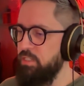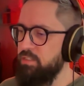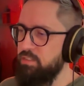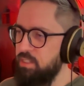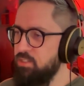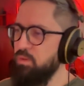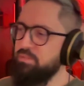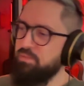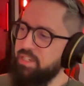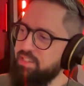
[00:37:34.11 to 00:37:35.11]
Yeah. That's one
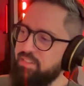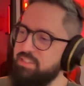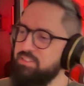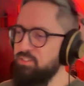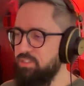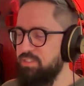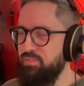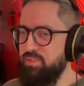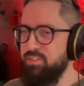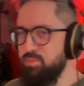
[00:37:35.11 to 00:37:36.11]
way. That's usually the
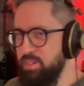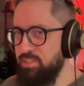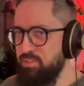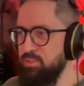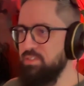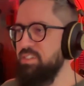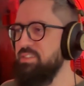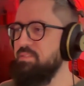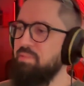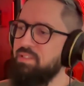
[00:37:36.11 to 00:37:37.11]
first way to use it,
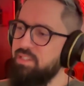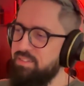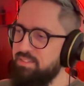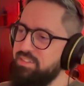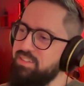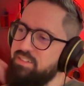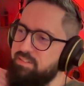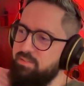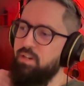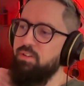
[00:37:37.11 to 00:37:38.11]
but then
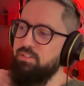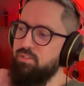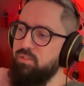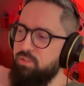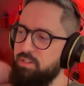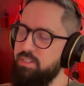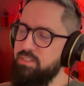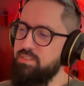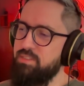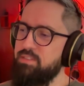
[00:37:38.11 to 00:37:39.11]
we always look for this
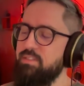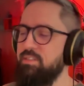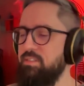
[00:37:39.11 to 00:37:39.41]
yeah.